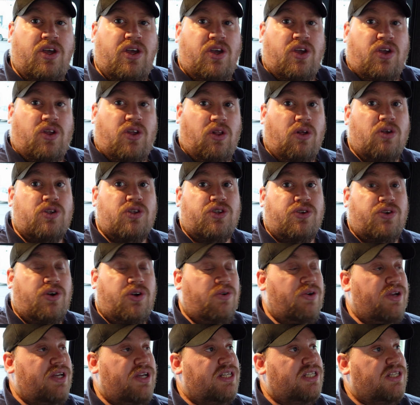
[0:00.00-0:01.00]
You'll also
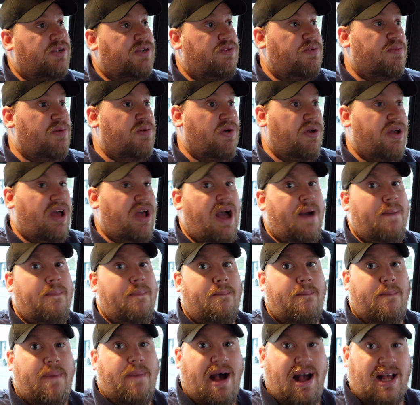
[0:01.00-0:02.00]
notice that we put a
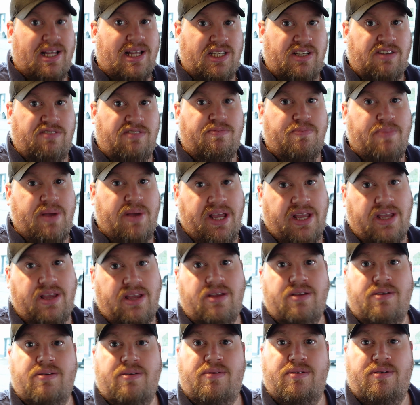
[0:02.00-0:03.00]
massive
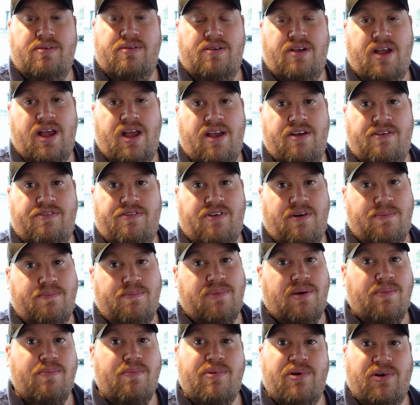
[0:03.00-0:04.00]
big front
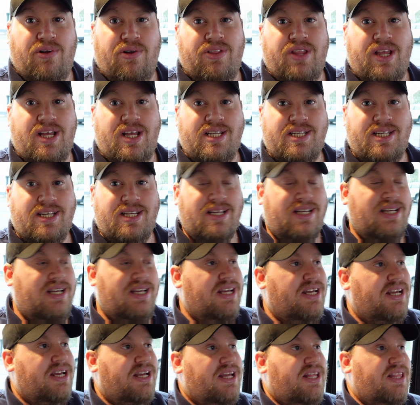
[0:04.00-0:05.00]
bumper on this.
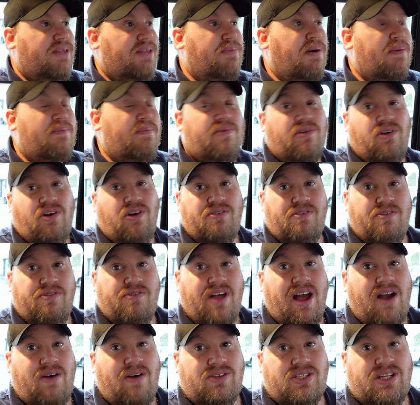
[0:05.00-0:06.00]
The bumper off of
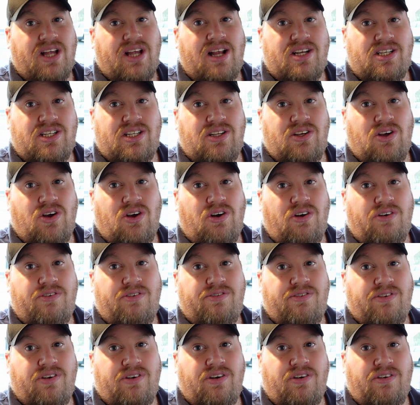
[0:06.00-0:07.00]
that was actually
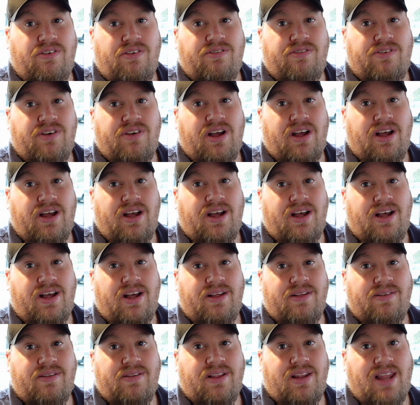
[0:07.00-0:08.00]
off of a
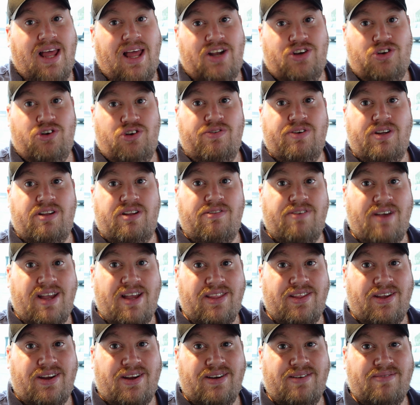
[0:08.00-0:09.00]
Land Rover
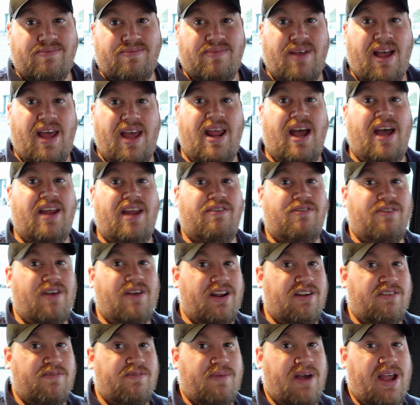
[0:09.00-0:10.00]
Defender, and I had a
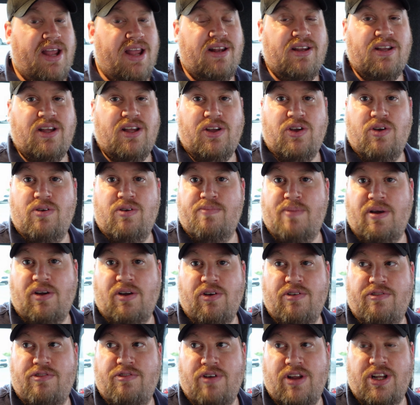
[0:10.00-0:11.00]
friend of mine, my
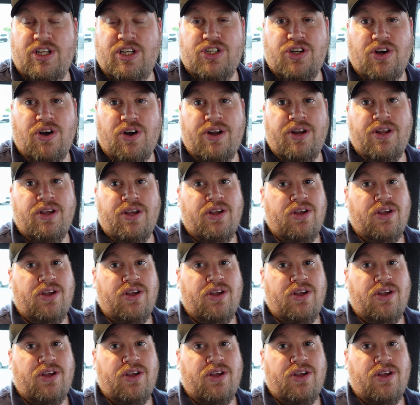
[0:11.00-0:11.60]
good friend John,